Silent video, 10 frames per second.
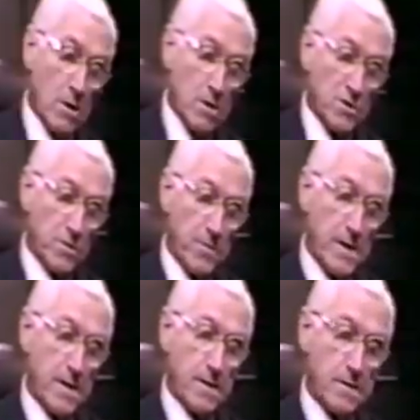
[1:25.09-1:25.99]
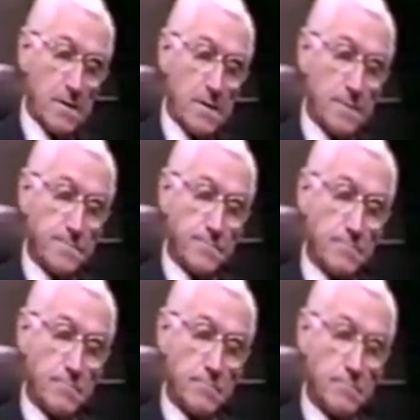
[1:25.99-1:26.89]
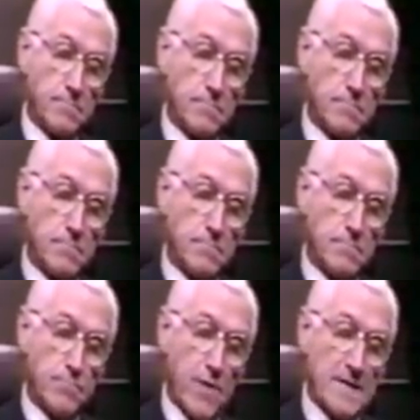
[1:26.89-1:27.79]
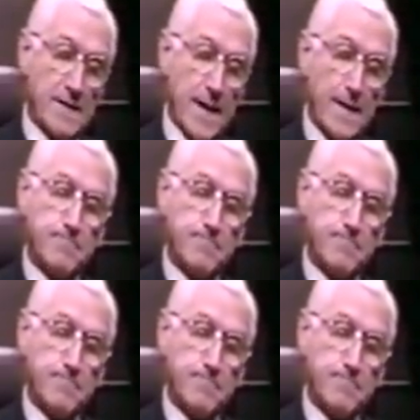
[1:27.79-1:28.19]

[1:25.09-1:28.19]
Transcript: to be a good president,